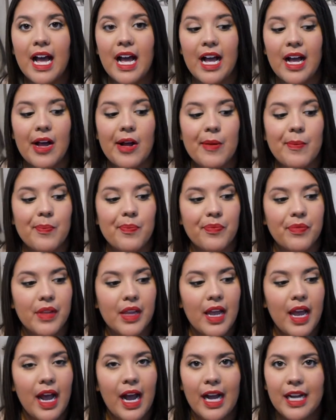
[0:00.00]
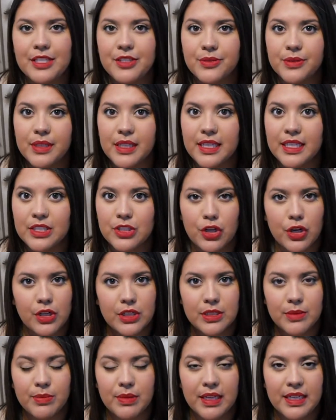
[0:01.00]
I don't think it's
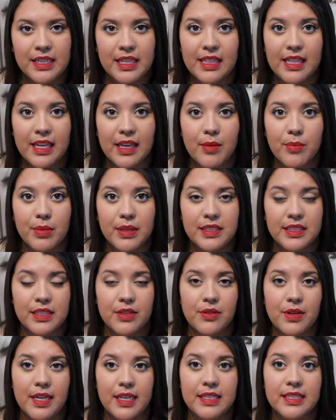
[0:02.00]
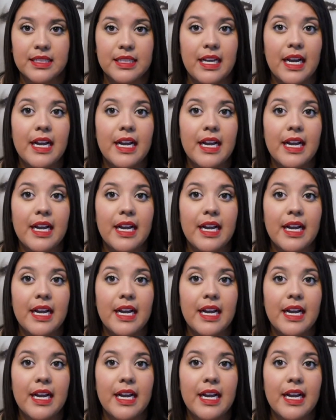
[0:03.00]
hard to blend. I think it blends out nicely.